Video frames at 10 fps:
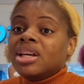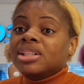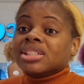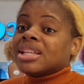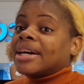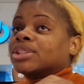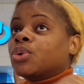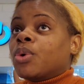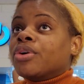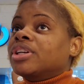you start
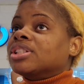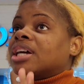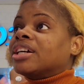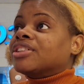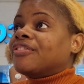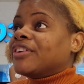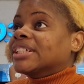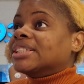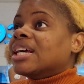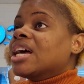to worry, you start to
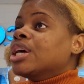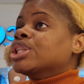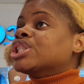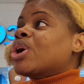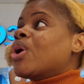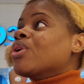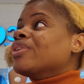fret. So